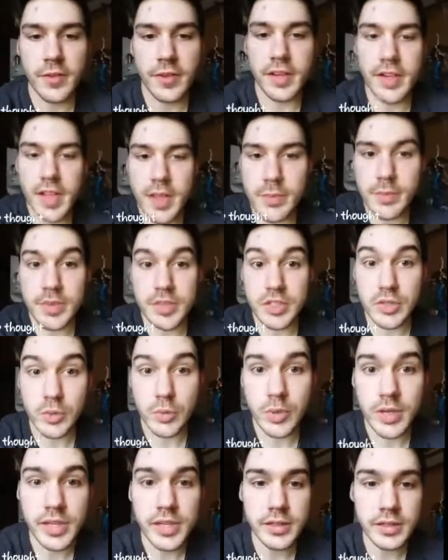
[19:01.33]
of an
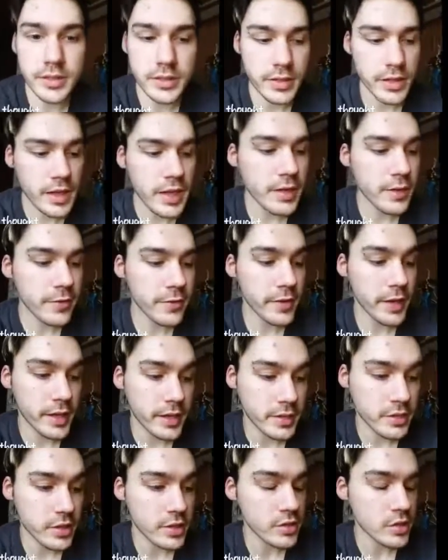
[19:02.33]
in-between
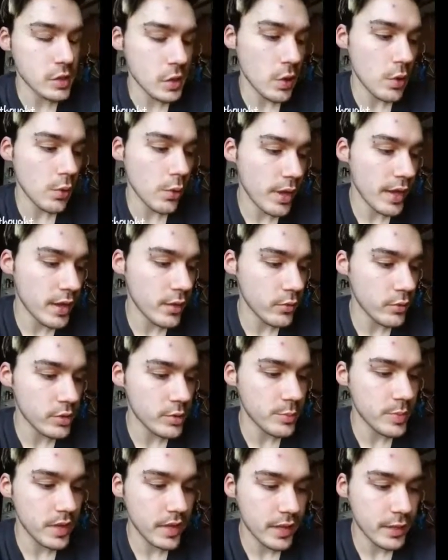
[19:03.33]
phase, so it
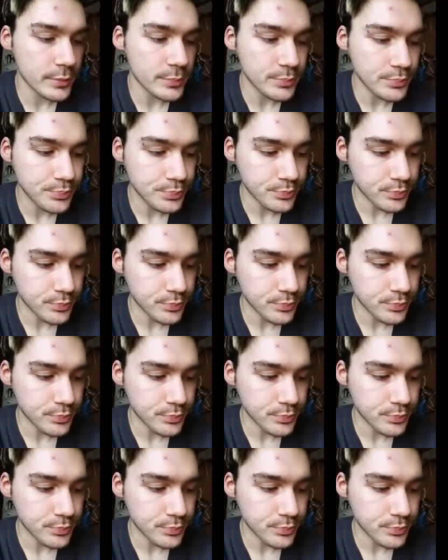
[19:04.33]
would be